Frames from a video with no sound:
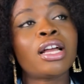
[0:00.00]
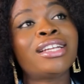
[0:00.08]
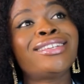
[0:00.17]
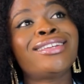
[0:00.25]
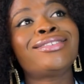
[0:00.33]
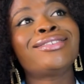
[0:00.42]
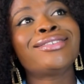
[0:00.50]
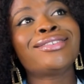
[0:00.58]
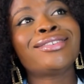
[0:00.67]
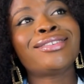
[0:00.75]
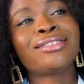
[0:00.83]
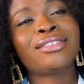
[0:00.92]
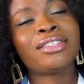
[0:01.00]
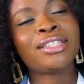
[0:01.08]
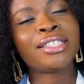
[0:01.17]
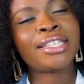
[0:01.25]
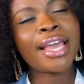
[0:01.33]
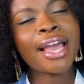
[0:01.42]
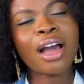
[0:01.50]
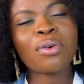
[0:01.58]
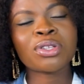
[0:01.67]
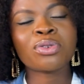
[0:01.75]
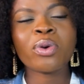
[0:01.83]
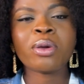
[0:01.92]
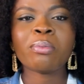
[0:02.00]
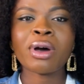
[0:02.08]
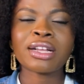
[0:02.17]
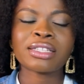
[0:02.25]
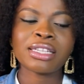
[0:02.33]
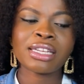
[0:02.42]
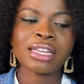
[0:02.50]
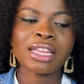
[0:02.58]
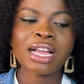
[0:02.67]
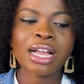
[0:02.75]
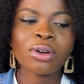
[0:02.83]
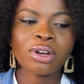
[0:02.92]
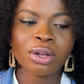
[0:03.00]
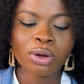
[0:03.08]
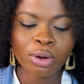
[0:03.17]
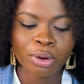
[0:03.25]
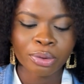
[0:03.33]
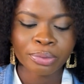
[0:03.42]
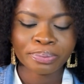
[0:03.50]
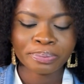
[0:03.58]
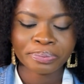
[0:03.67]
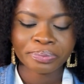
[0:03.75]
And then the day I was going back to the clinic, I got a call